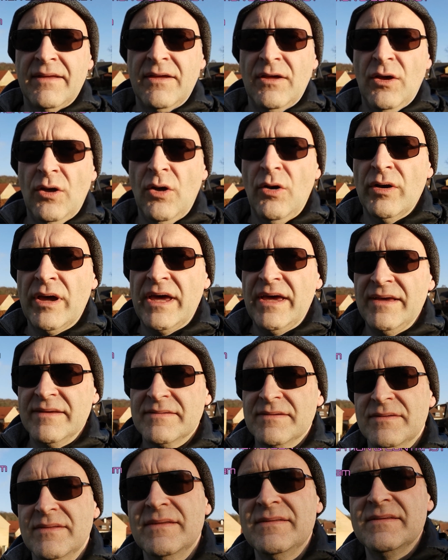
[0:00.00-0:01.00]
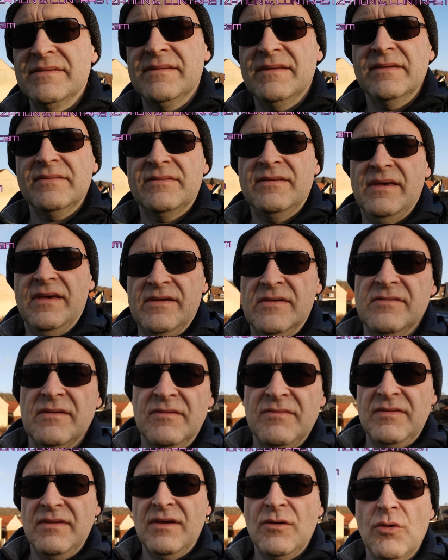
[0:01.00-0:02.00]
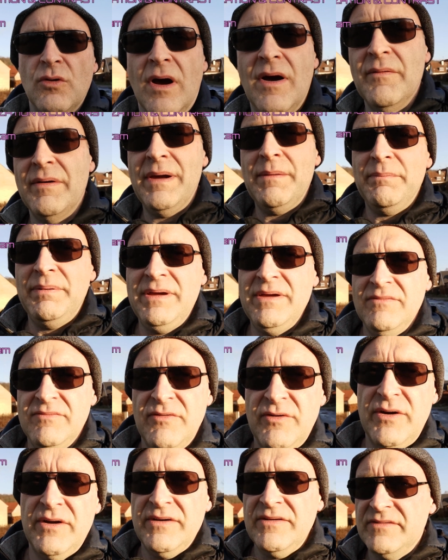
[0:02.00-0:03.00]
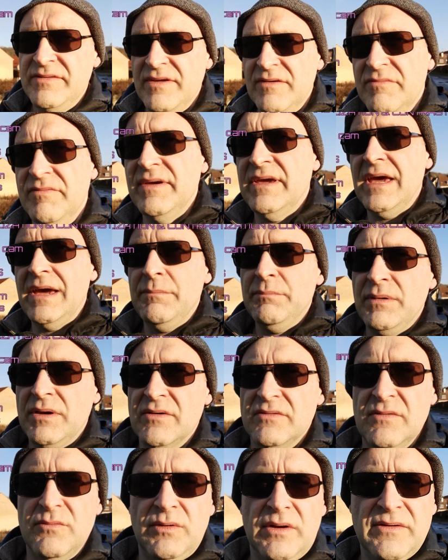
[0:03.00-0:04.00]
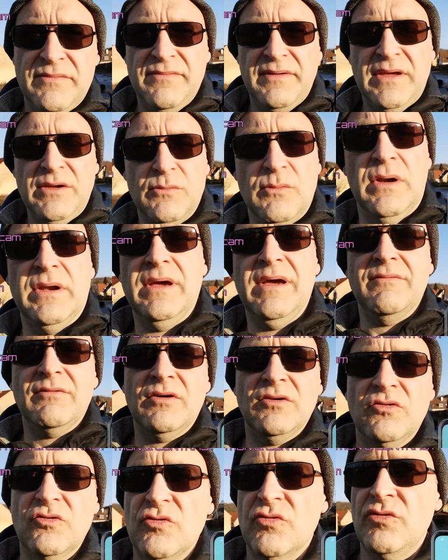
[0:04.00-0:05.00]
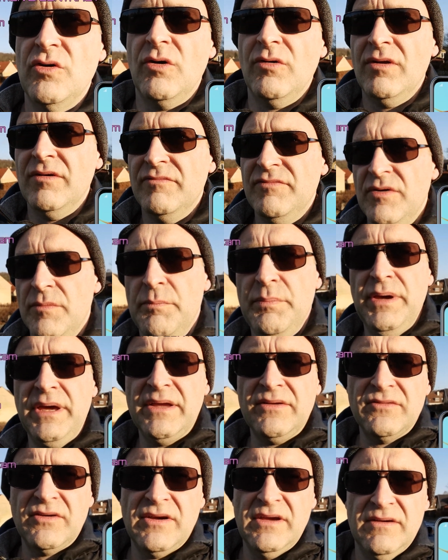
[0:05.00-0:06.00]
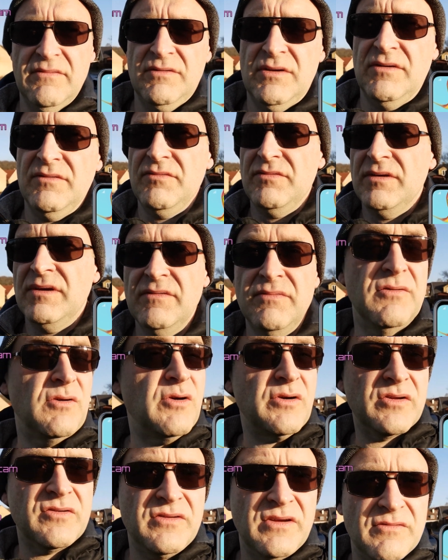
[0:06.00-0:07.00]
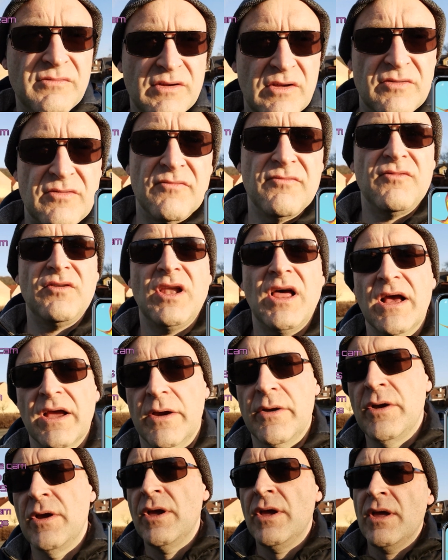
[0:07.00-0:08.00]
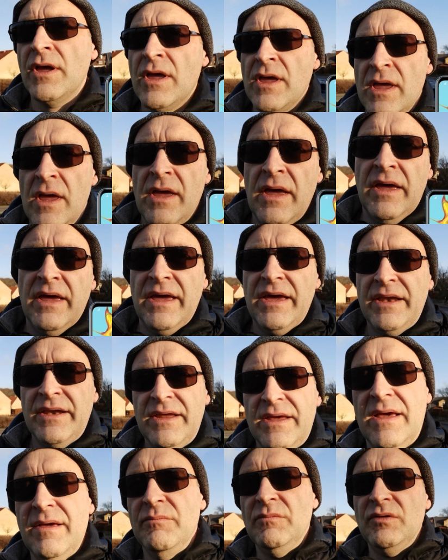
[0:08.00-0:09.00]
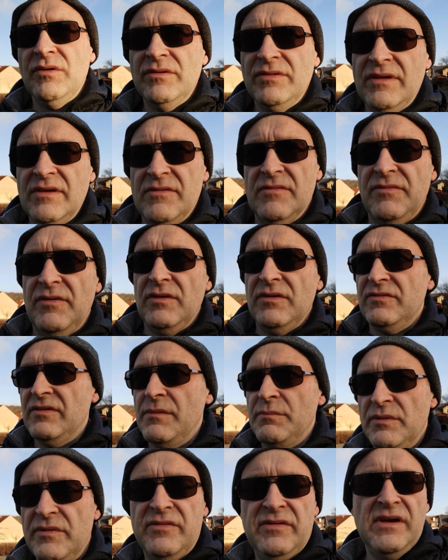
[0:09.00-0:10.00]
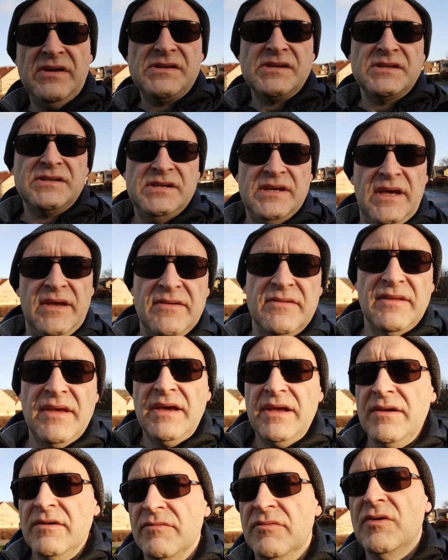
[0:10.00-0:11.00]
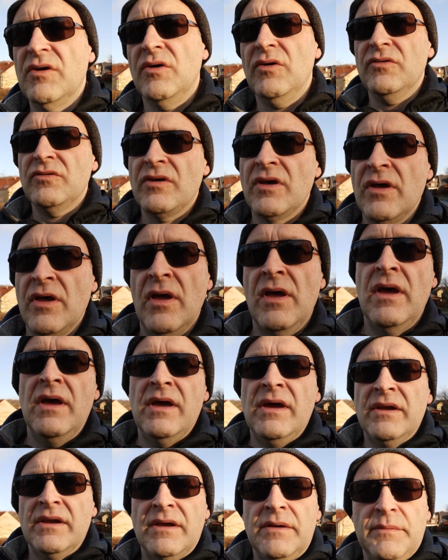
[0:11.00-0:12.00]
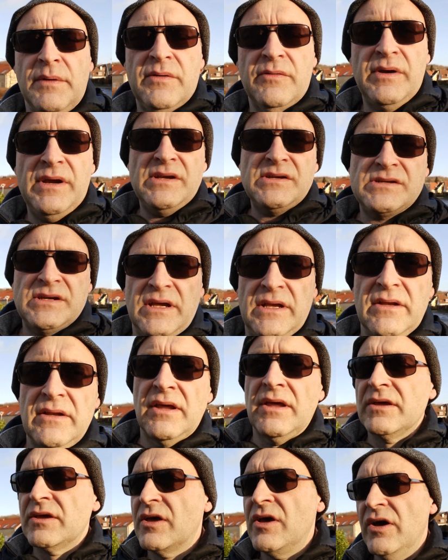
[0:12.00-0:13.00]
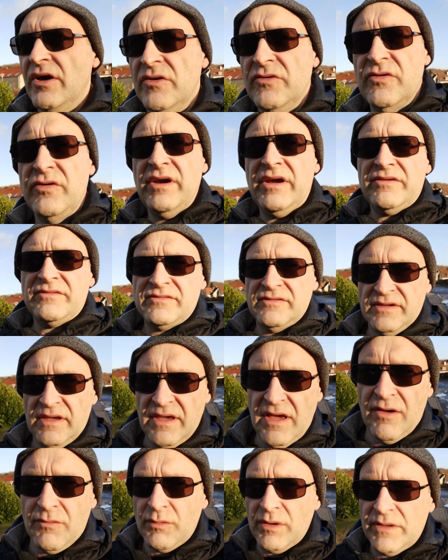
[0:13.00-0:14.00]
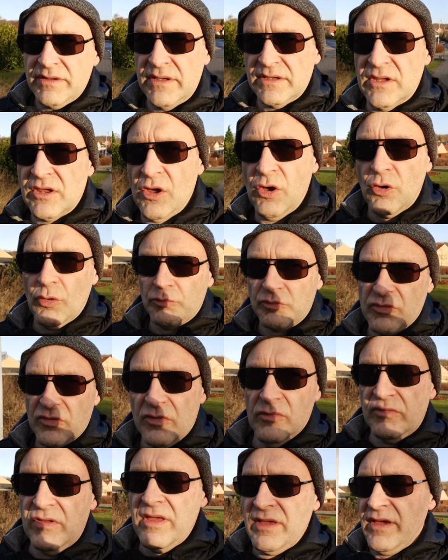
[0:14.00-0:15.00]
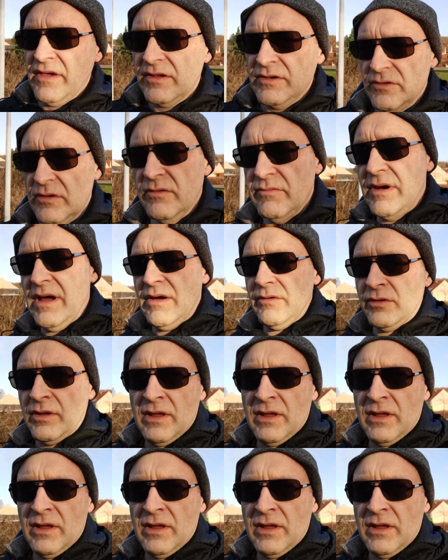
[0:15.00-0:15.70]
Okay, so this is a test of the Huawei P30 selfie cam because of one thing, you want to have control of your picture even if you're a serious vlogger. And I'm doing this for the stabilization test and of course dynamic range and contrast, see how well it copes. So take a look around